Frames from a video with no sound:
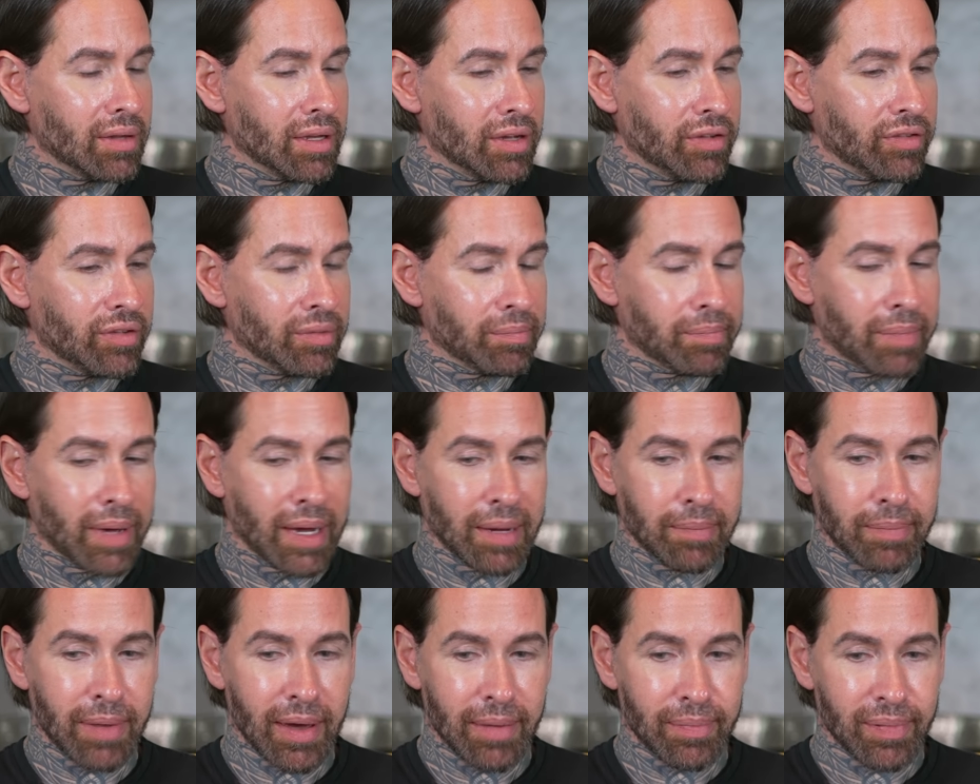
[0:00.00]
they're using
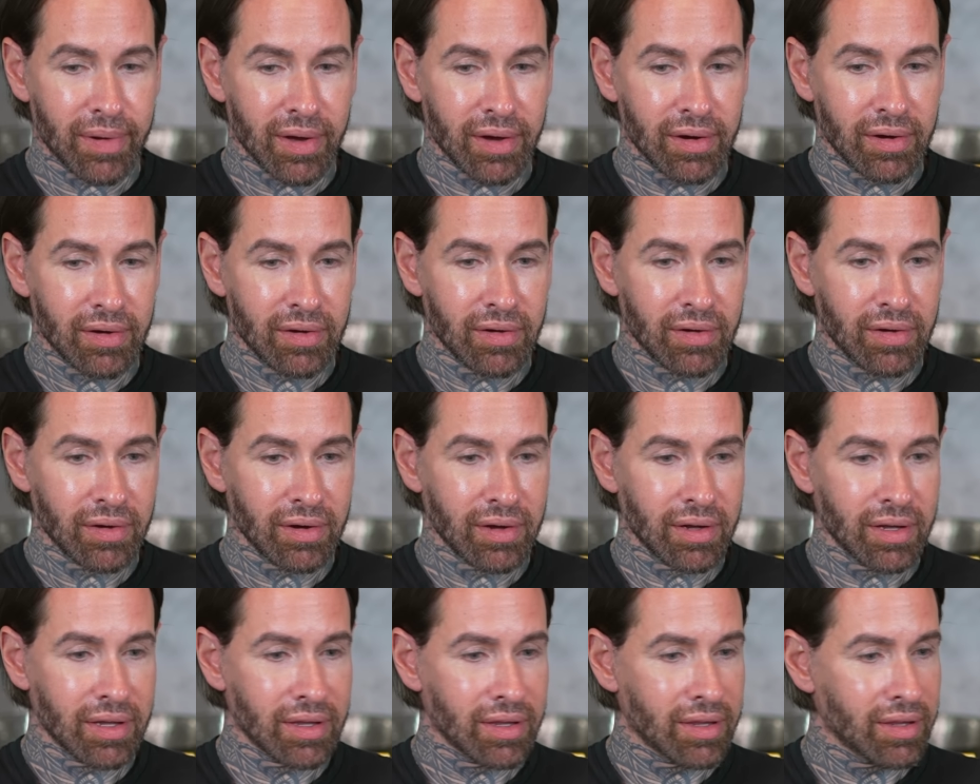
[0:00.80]
pink pepper
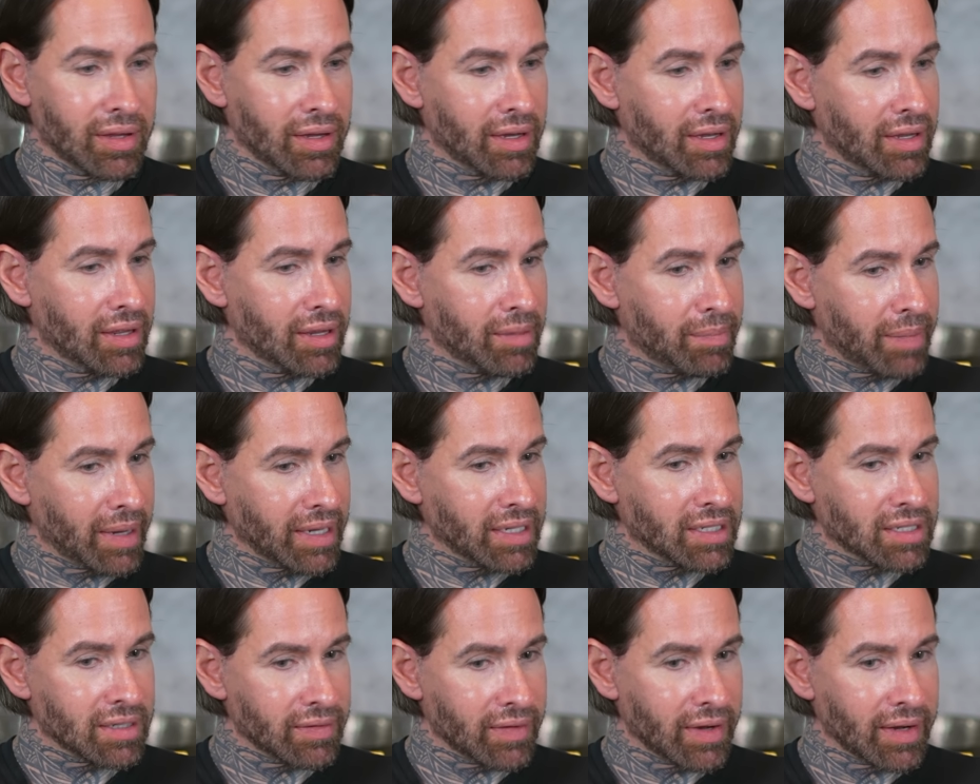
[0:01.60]
in, in the
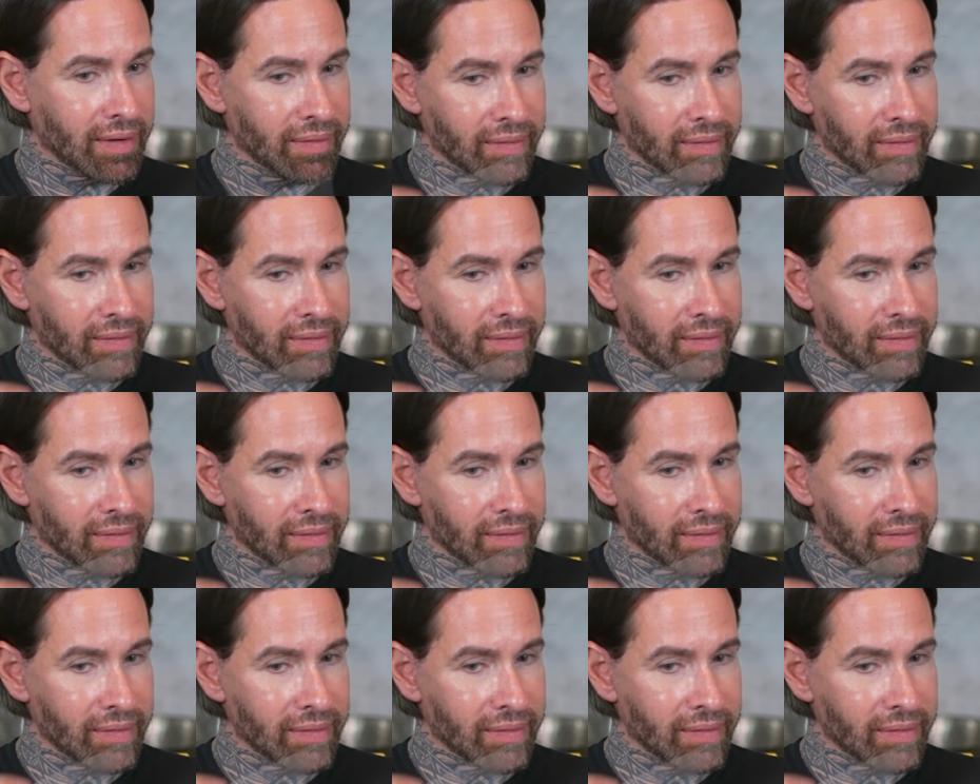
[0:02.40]
base of it.